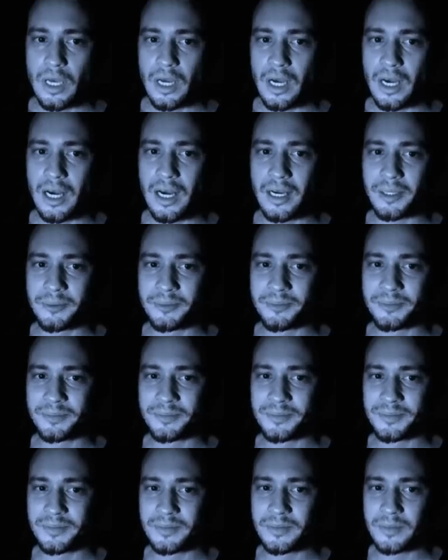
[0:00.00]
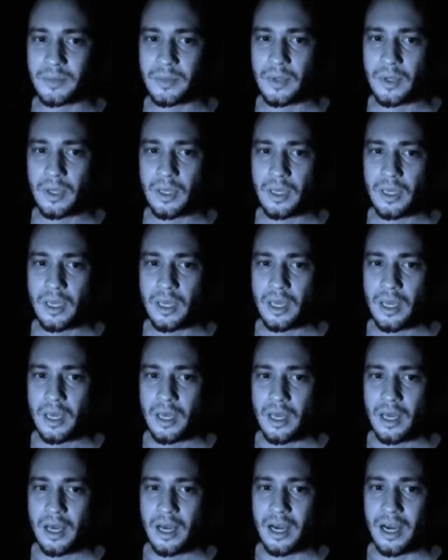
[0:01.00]

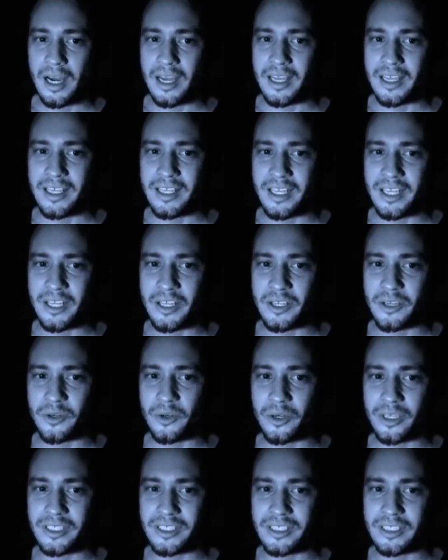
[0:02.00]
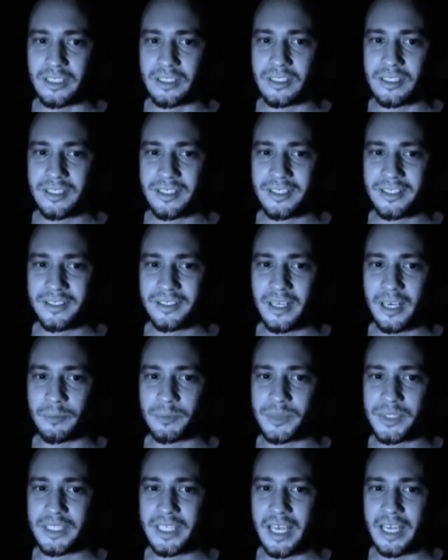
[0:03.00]
I can hear noises
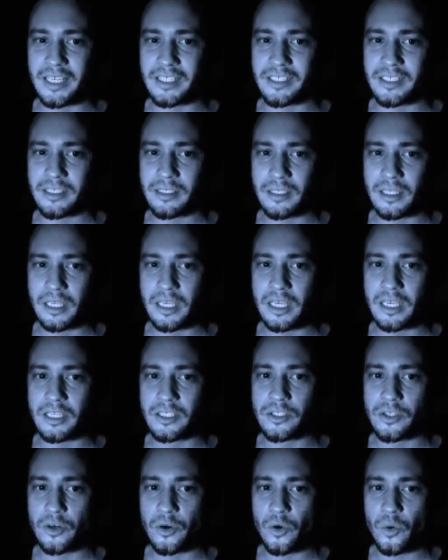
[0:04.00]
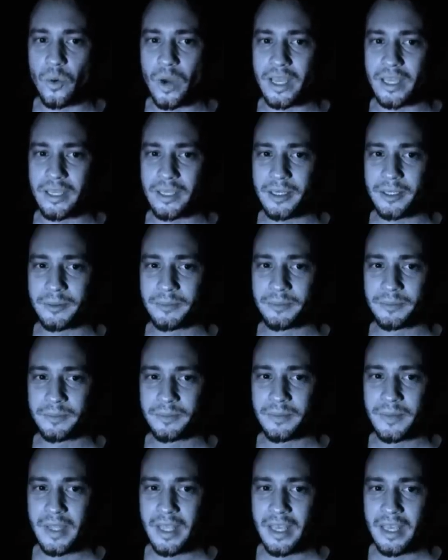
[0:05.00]
upstairs. The kids are awake.
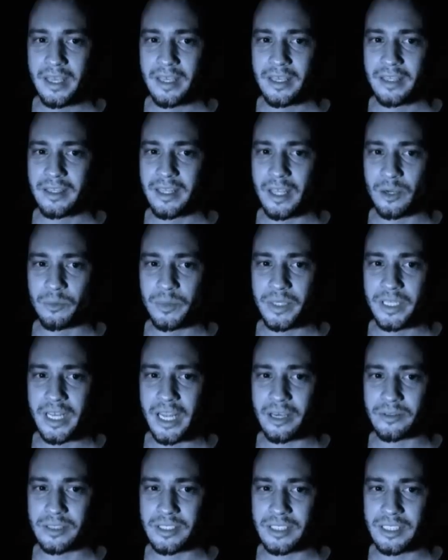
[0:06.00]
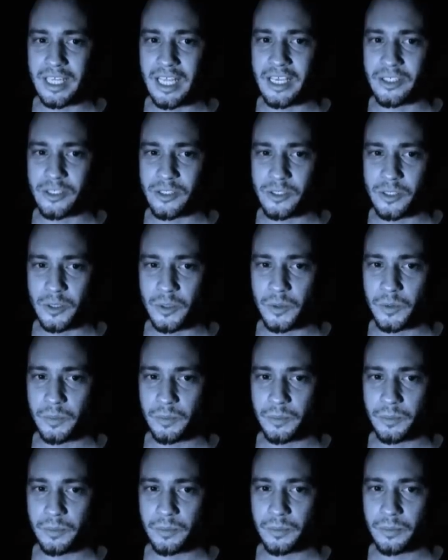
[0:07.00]
They'll be downstairs soon.
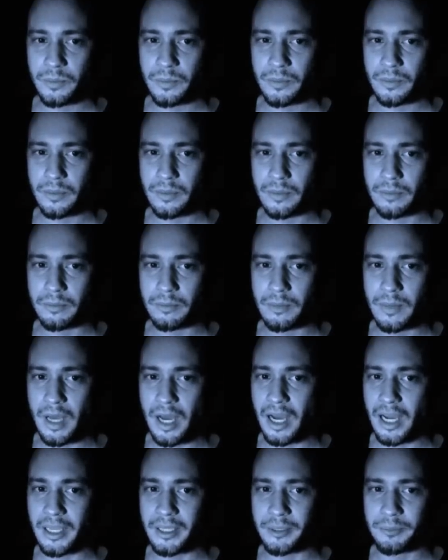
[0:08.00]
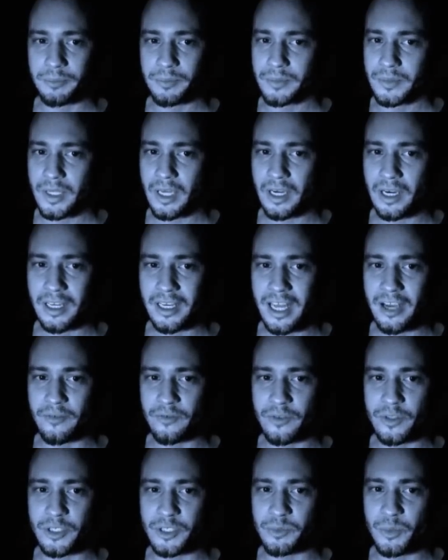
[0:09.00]
I can't have
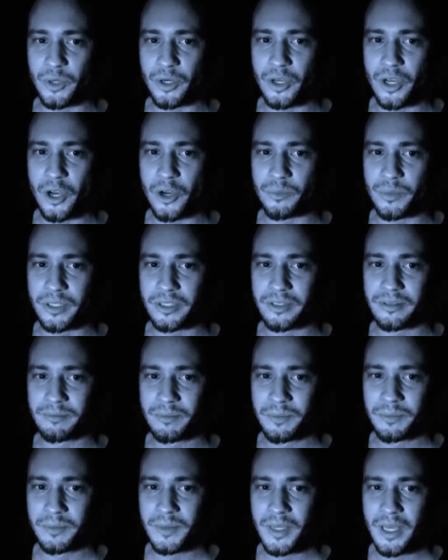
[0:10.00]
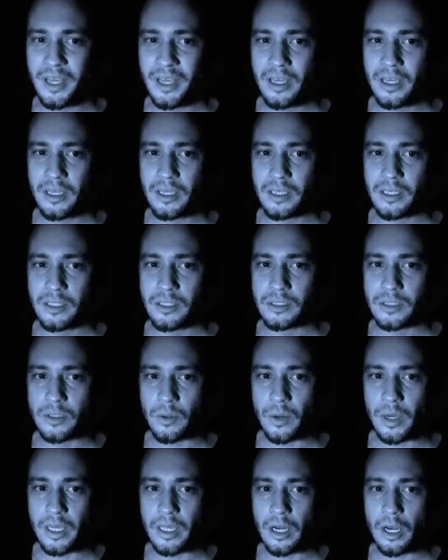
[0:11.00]
this book open. So
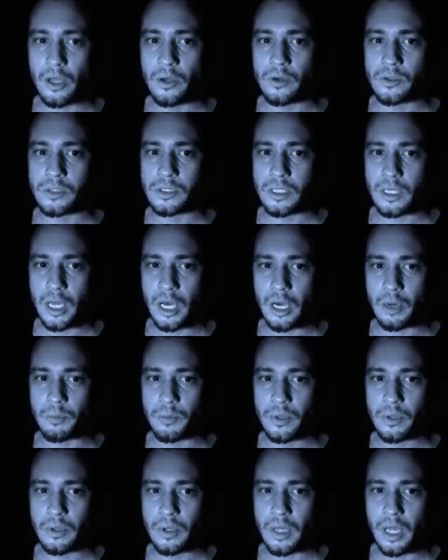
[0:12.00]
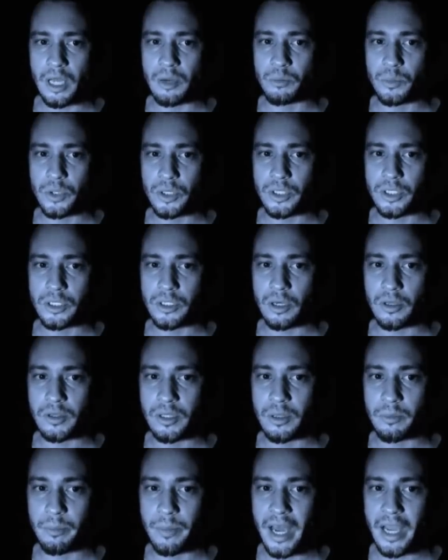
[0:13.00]
I close it up and put it on
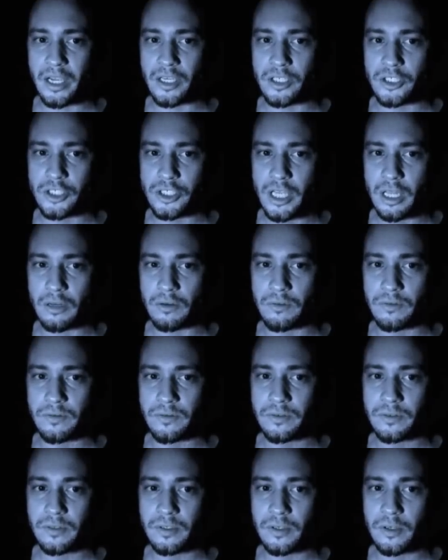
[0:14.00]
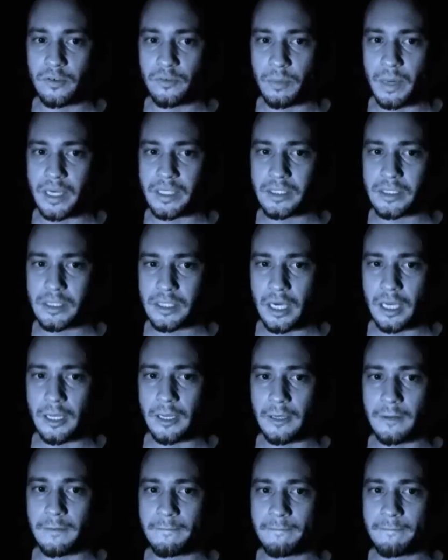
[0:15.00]
the back shelf of my skull.